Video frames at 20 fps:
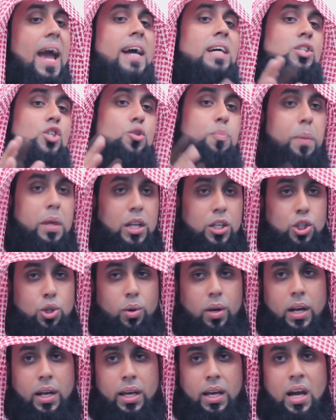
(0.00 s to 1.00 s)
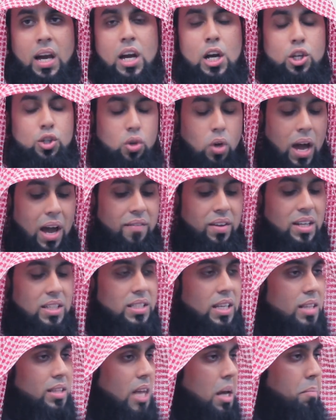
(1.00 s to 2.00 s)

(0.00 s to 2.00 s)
and spiritually. So having said